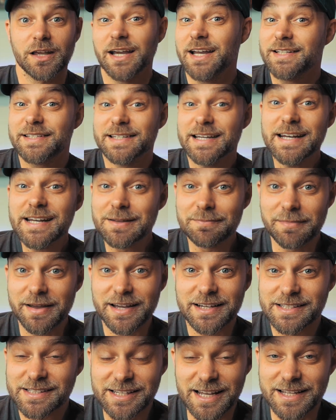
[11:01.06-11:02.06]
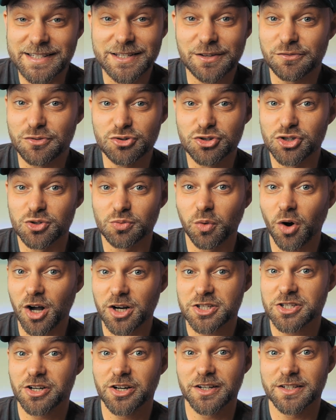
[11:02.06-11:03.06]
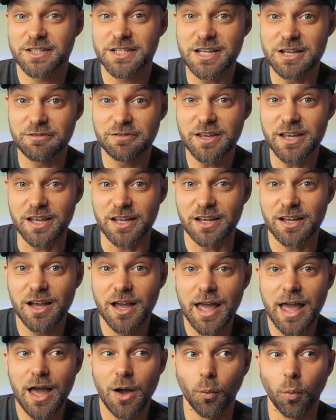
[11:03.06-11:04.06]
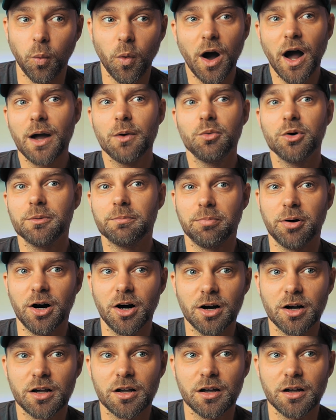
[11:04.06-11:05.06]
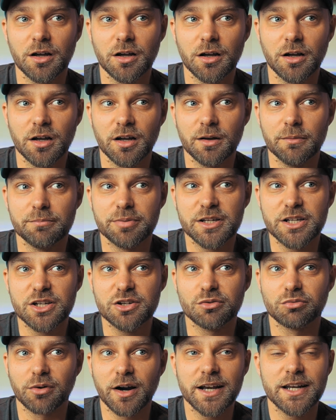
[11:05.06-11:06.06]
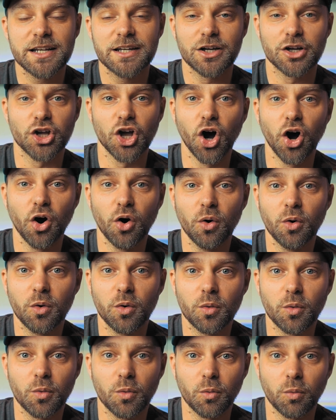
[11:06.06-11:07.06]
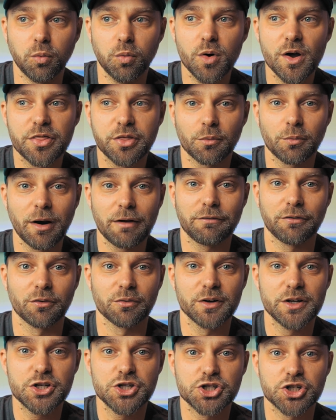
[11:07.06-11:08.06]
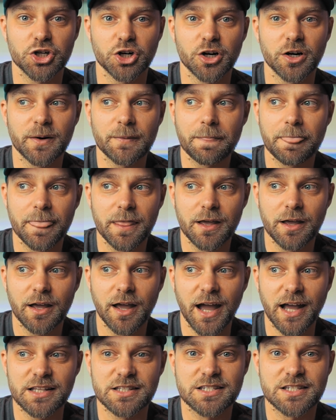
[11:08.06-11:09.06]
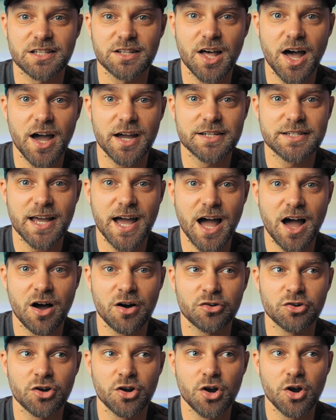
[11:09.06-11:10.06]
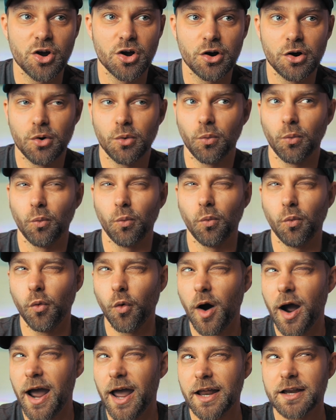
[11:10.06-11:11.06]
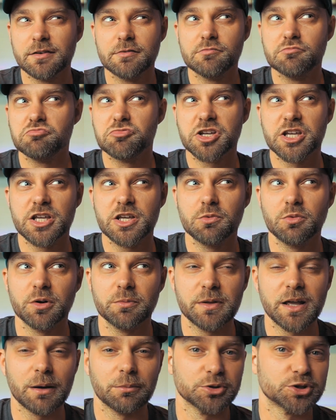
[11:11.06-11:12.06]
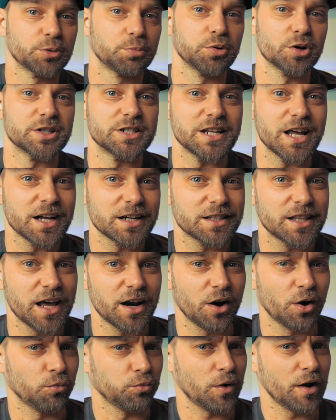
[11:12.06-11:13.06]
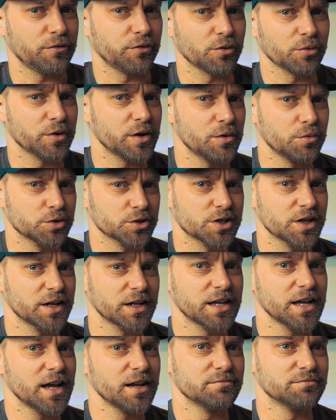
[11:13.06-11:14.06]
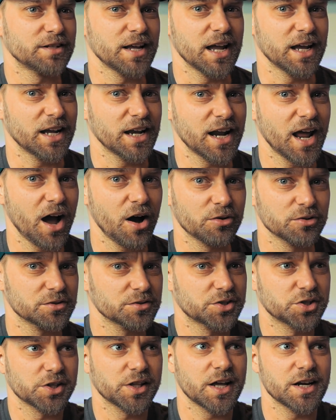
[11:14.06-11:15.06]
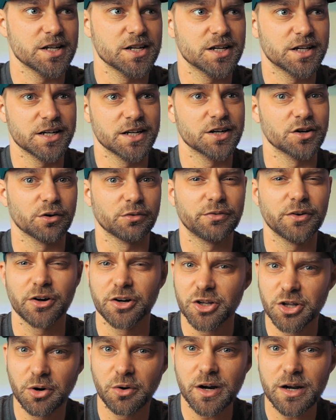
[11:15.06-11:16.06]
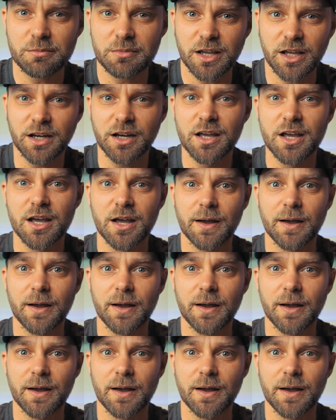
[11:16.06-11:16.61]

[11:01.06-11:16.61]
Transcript: It didn't make sense if you just watched it on TV. Why would Punk be ready to go with a referee shirt and slide down when he would be able to predict that a referee was going to get taken out so then he could interfere? You know what I mean?